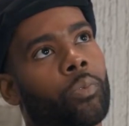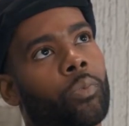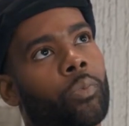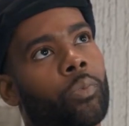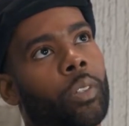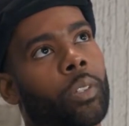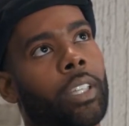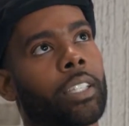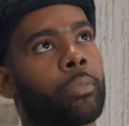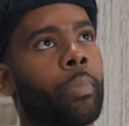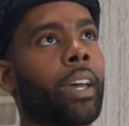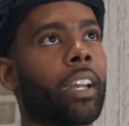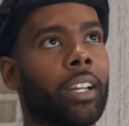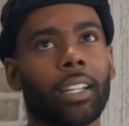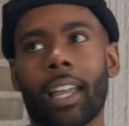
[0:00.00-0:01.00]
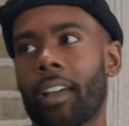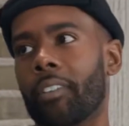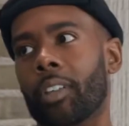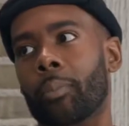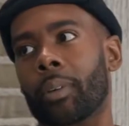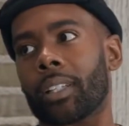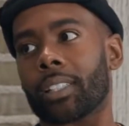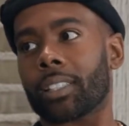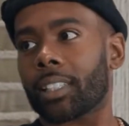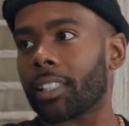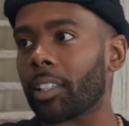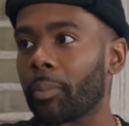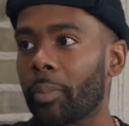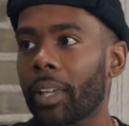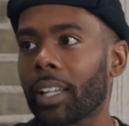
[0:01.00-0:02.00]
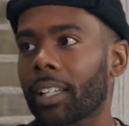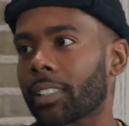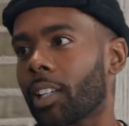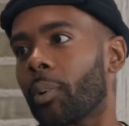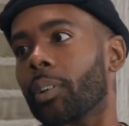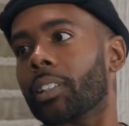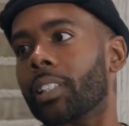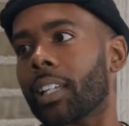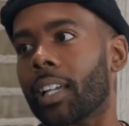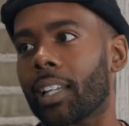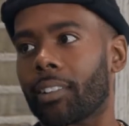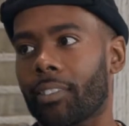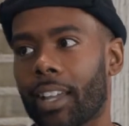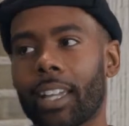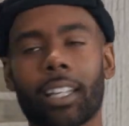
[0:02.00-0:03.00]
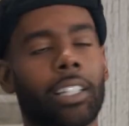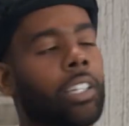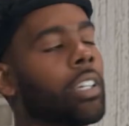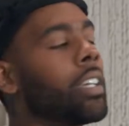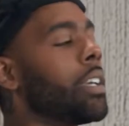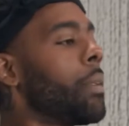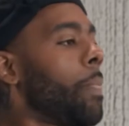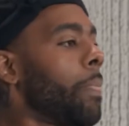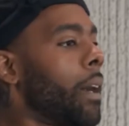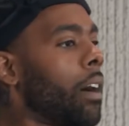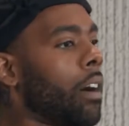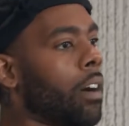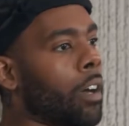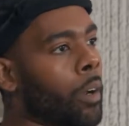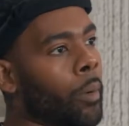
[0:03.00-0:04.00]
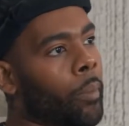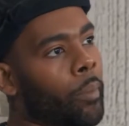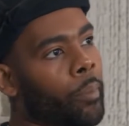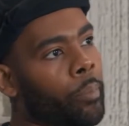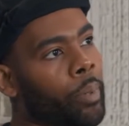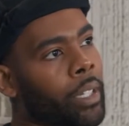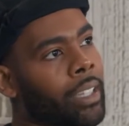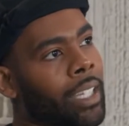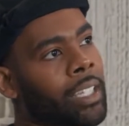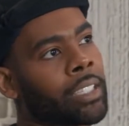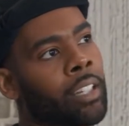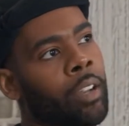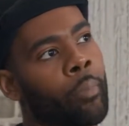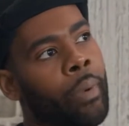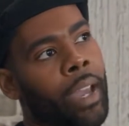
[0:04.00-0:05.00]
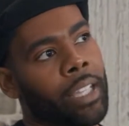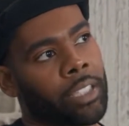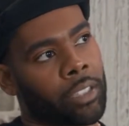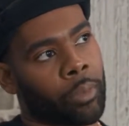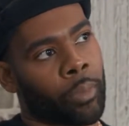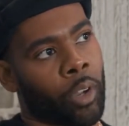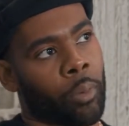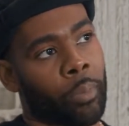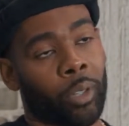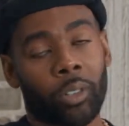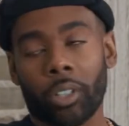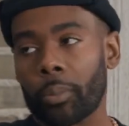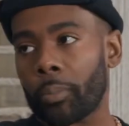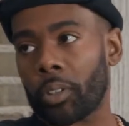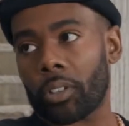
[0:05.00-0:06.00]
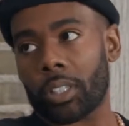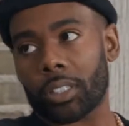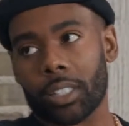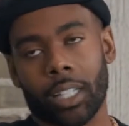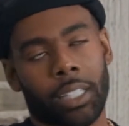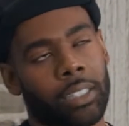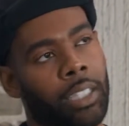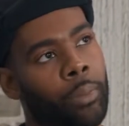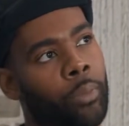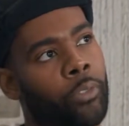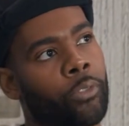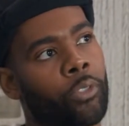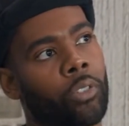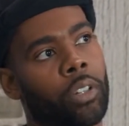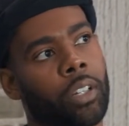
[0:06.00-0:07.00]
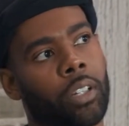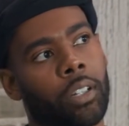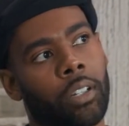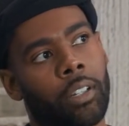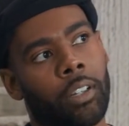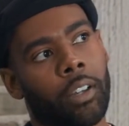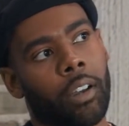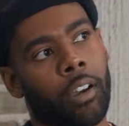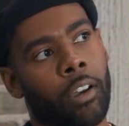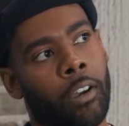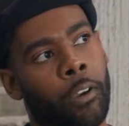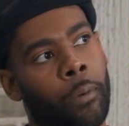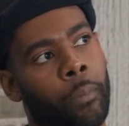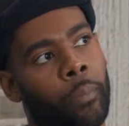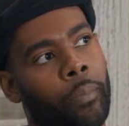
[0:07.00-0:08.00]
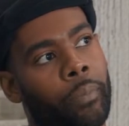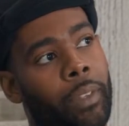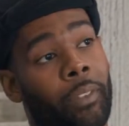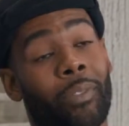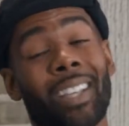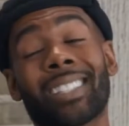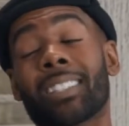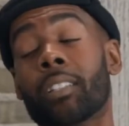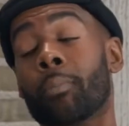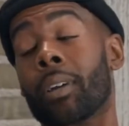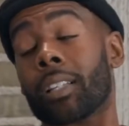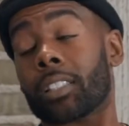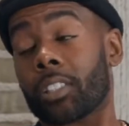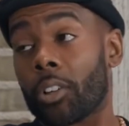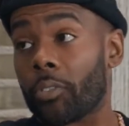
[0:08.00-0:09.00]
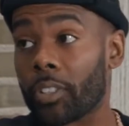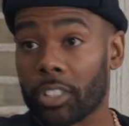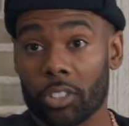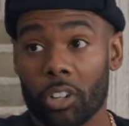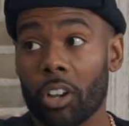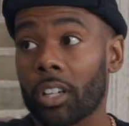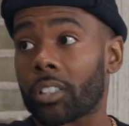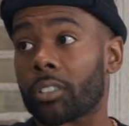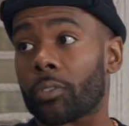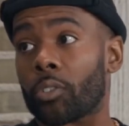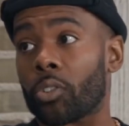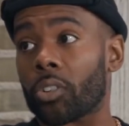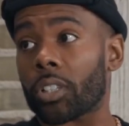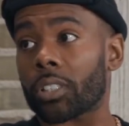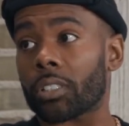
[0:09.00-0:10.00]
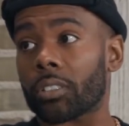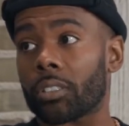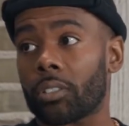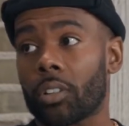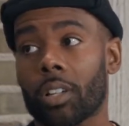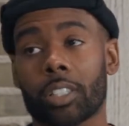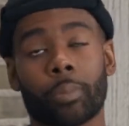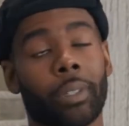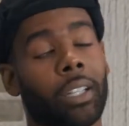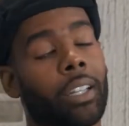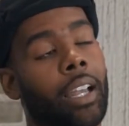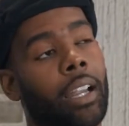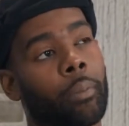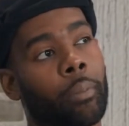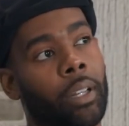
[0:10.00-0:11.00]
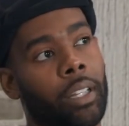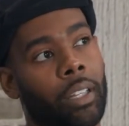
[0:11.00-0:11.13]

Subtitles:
it's better than having your money sitting in the bank. That's how I look at it, right? But things that I'm passionate about, building communities, like I said before, investing in myself as an artist, of course. You know, I spend a lot of money